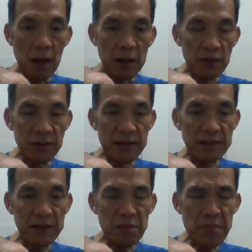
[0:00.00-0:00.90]
Now, there
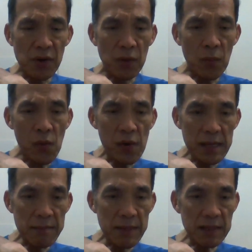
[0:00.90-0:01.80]
is a more
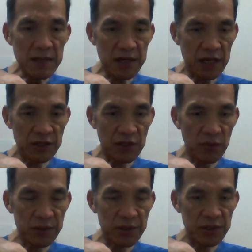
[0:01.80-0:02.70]
immediate danger
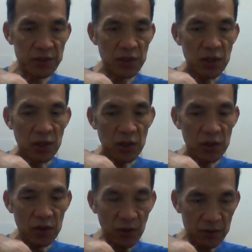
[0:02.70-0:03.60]
which is
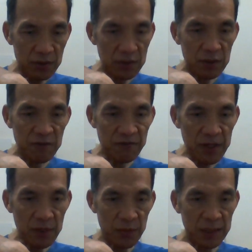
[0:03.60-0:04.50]
not
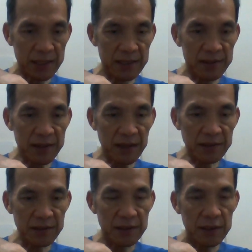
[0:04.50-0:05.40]
frequently discussed.